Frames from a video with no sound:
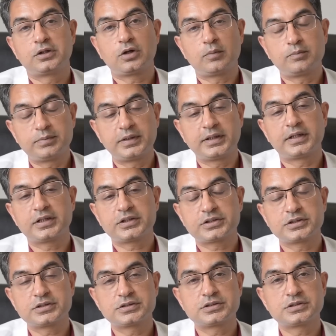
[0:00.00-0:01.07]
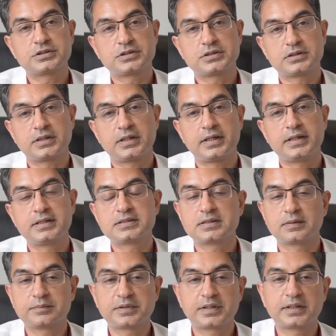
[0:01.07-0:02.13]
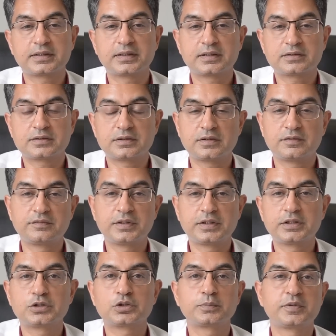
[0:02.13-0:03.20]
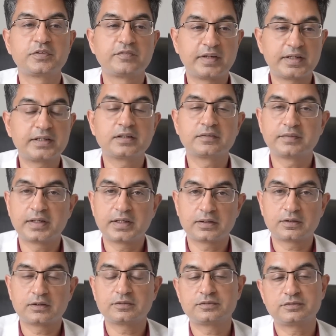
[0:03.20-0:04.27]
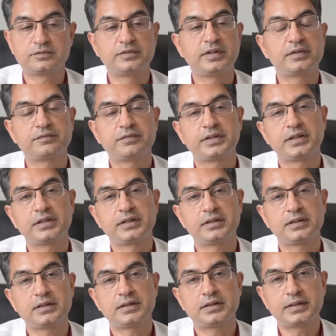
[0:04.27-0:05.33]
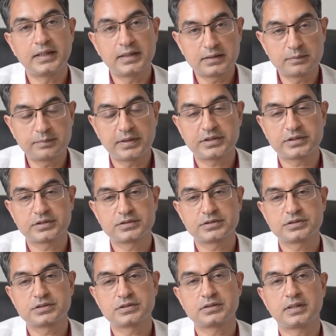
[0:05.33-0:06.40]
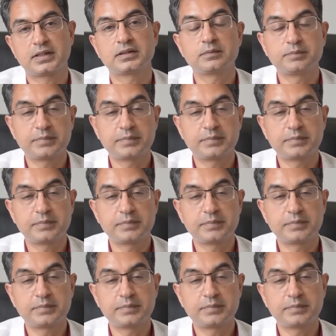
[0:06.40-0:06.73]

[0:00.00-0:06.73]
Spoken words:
complications is something that we need to be very aware of when we tell the patients, and the